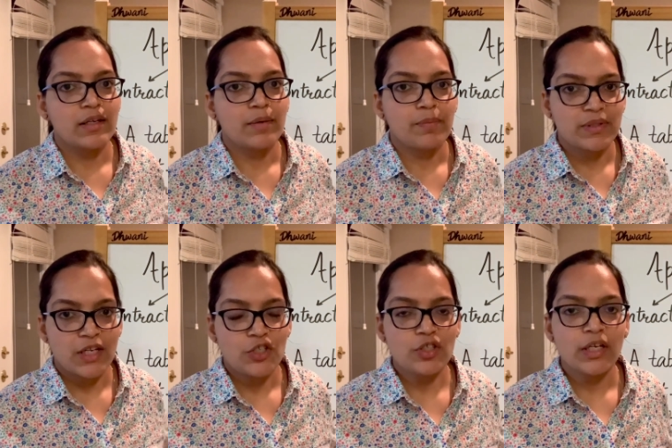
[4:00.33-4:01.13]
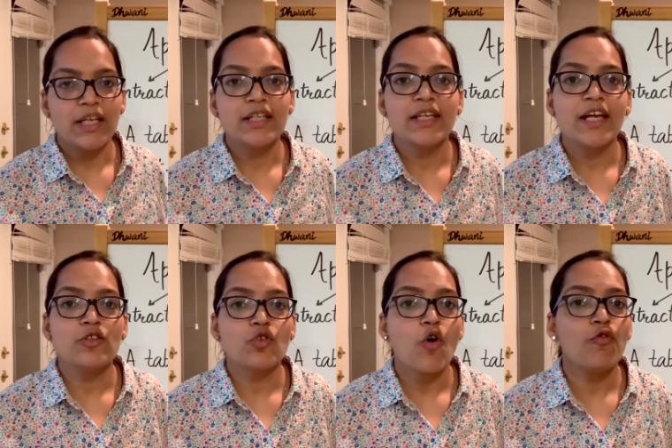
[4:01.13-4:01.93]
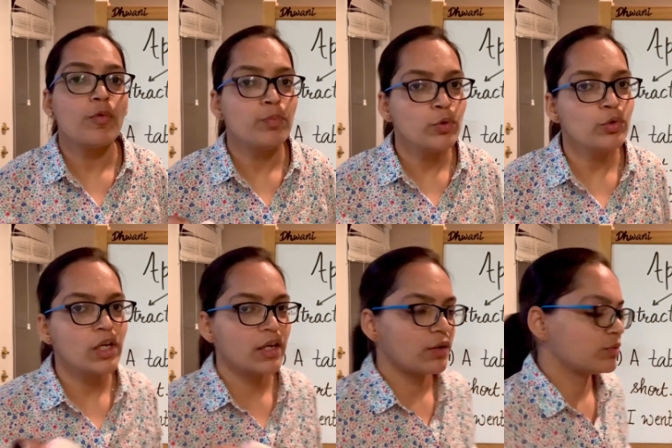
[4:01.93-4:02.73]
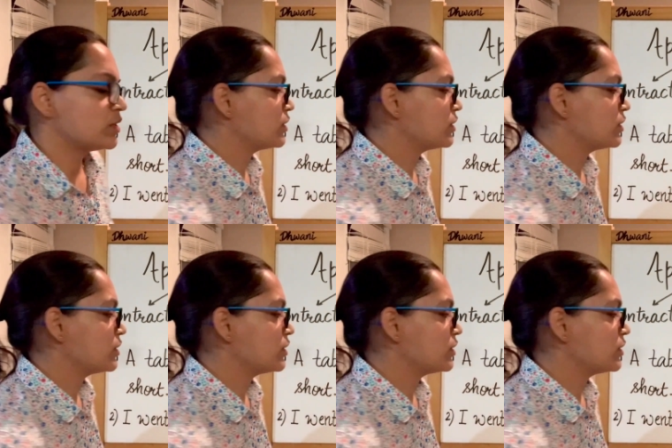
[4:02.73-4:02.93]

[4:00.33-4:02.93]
possession in case of plural nouns.